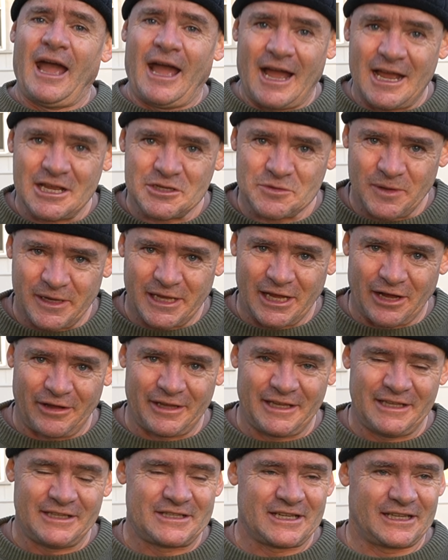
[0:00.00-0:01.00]
as we're
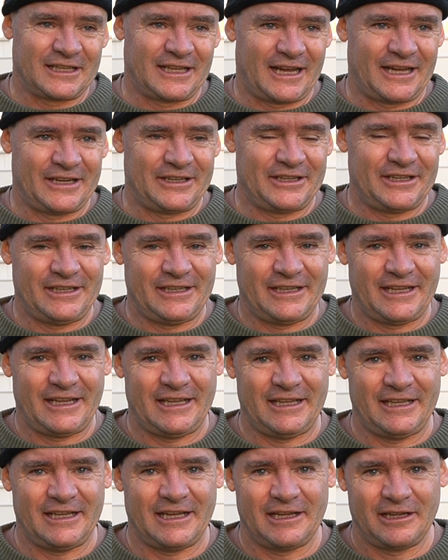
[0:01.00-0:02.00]
going into La Nina
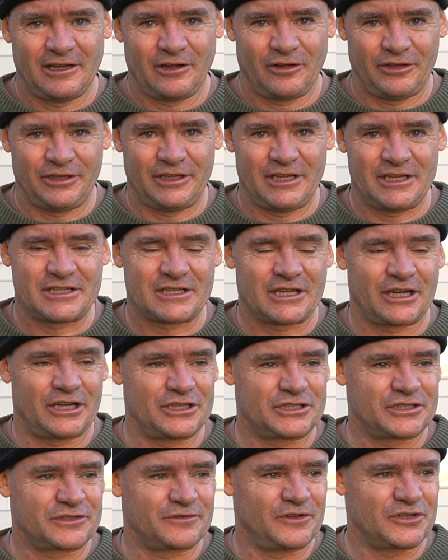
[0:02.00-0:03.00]
here on the east
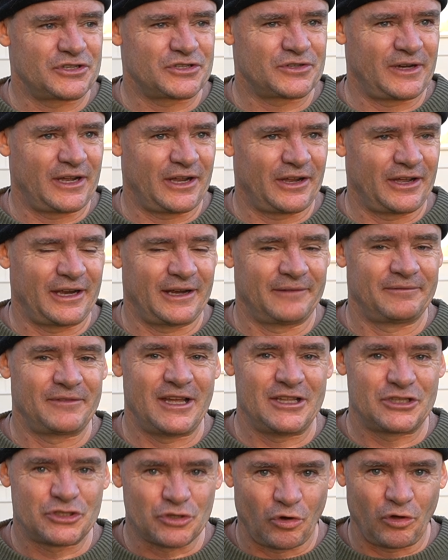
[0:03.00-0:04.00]
coast of Australia,
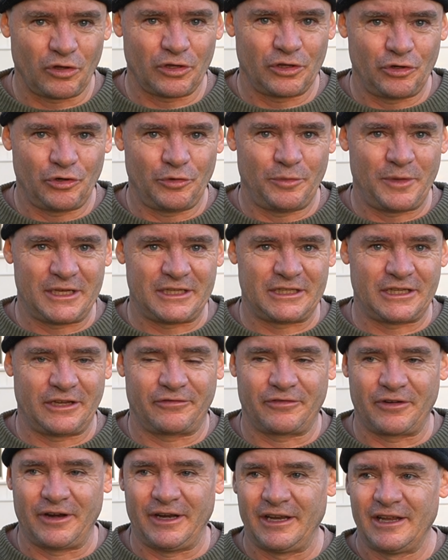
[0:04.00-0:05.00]
it's all a little bit
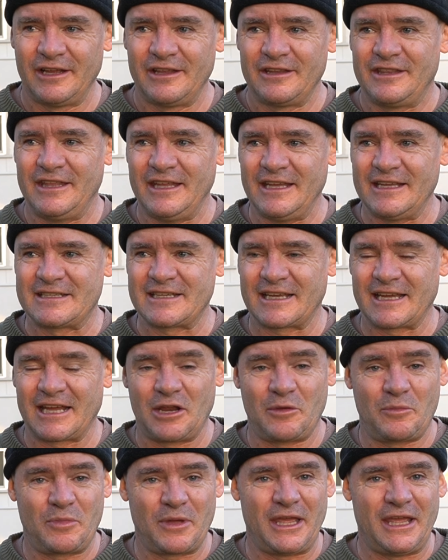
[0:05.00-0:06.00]
different. Things are
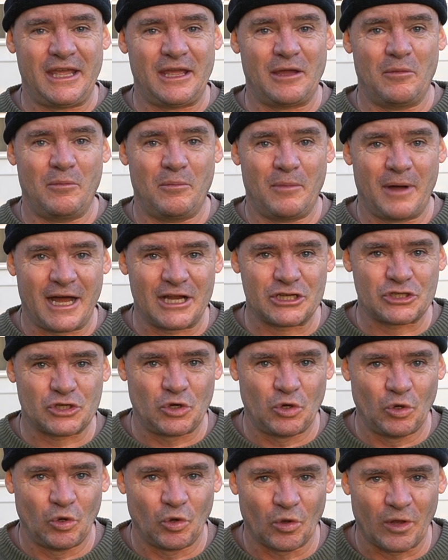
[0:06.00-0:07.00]
going to be much
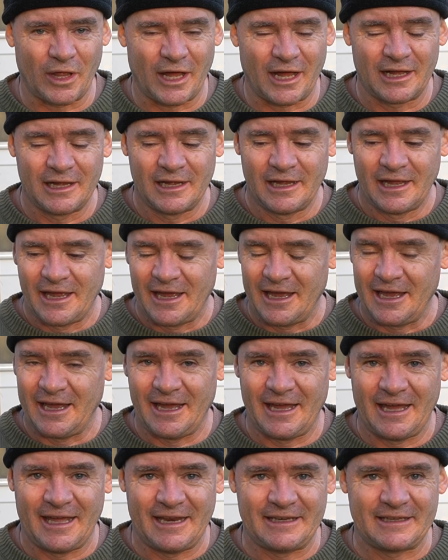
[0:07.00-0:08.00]
cooler,
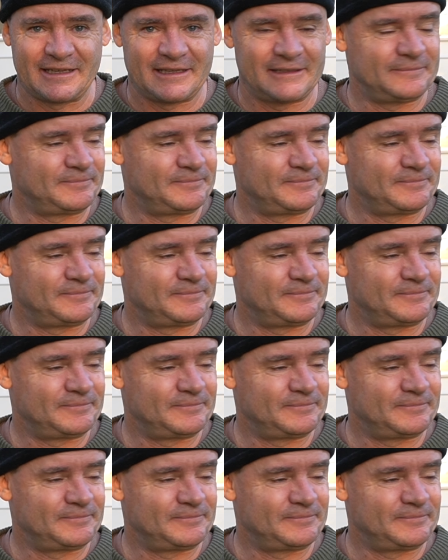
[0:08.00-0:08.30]
and